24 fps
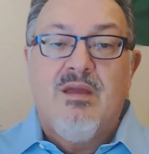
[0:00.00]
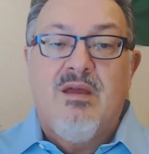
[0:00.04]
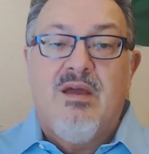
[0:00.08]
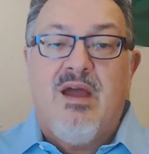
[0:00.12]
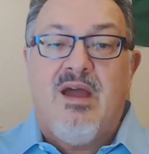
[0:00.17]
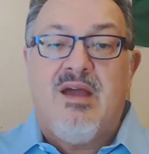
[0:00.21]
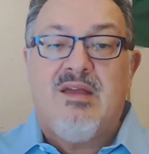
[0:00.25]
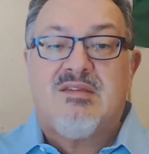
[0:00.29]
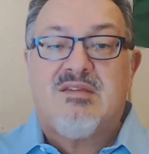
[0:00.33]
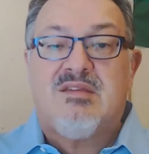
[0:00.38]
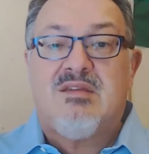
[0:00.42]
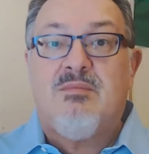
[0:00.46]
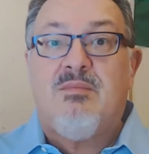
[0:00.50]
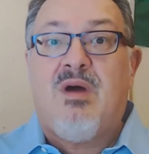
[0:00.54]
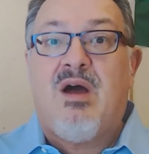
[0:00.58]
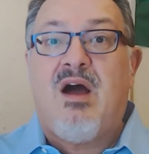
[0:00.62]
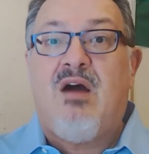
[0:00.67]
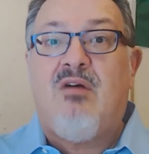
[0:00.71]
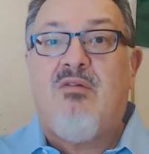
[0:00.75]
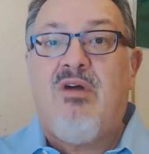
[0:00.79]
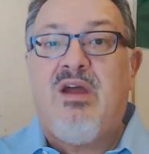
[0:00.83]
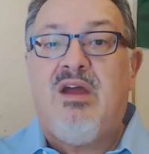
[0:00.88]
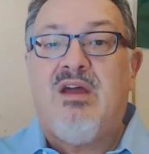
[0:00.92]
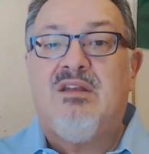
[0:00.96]
has
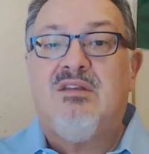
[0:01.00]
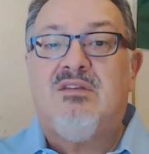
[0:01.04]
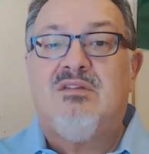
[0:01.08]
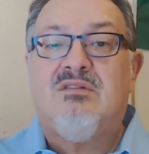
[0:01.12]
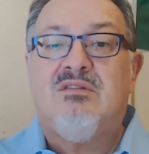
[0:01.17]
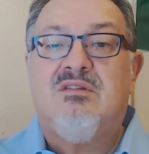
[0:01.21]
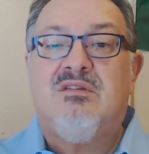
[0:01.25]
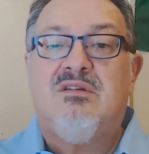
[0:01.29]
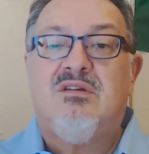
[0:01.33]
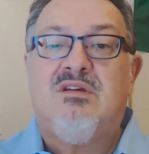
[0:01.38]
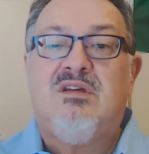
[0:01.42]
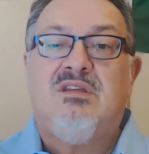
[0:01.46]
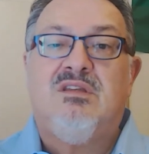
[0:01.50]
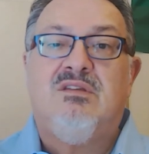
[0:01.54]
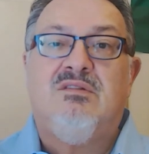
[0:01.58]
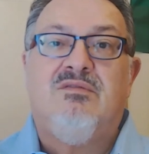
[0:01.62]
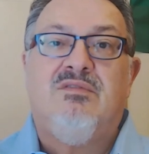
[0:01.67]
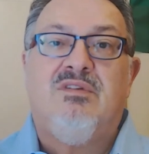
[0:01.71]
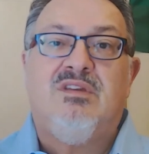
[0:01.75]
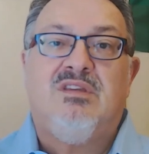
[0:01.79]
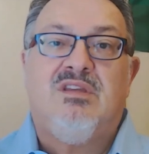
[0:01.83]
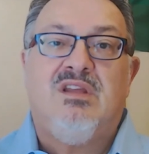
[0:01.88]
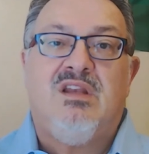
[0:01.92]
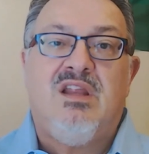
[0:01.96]
somehow entered in the
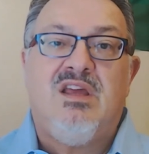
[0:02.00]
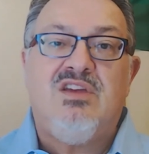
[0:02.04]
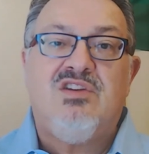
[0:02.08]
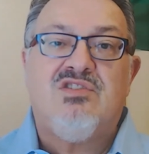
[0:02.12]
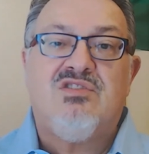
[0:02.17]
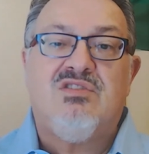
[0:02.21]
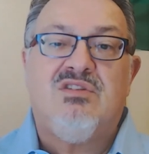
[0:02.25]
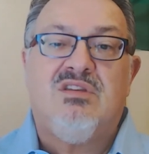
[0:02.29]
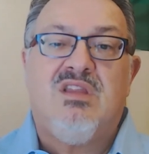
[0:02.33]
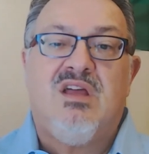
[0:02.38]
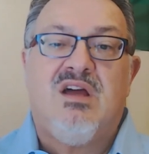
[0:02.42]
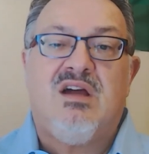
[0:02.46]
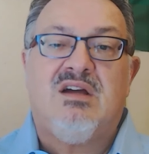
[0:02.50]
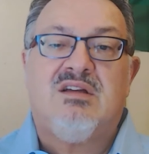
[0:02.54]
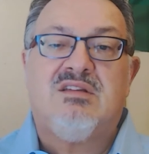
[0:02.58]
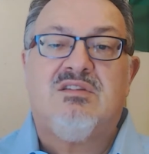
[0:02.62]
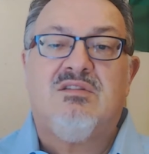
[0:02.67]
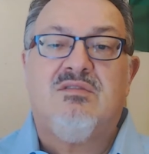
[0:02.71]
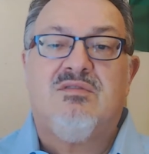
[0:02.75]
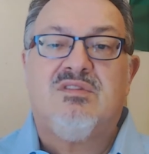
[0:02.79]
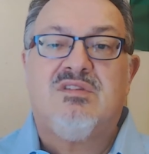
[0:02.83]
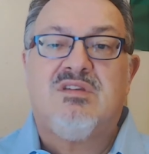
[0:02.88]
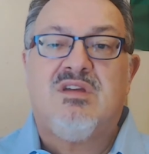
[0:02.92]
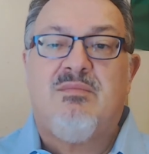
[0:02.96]
ventilation ducts
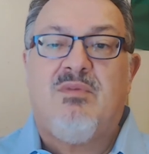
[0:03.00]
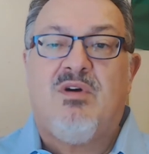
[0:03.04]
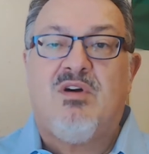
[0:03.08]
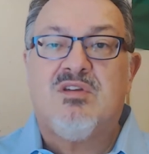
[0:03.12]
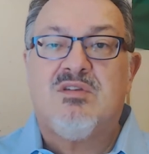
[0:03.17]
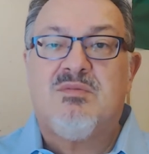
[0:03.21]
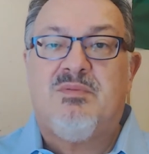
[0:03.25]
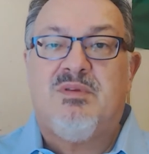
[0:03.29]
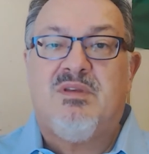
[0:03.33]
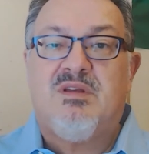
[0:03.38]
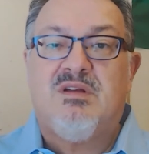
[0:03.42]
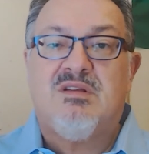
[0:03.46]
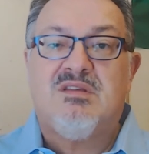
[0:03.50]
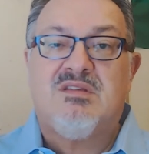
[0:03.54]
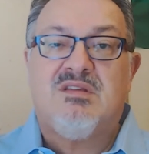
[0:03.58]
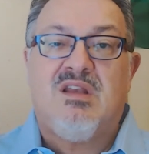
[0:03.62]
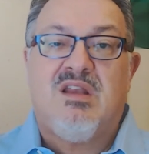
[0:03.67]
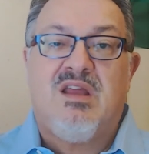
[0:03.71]
of some hospitals,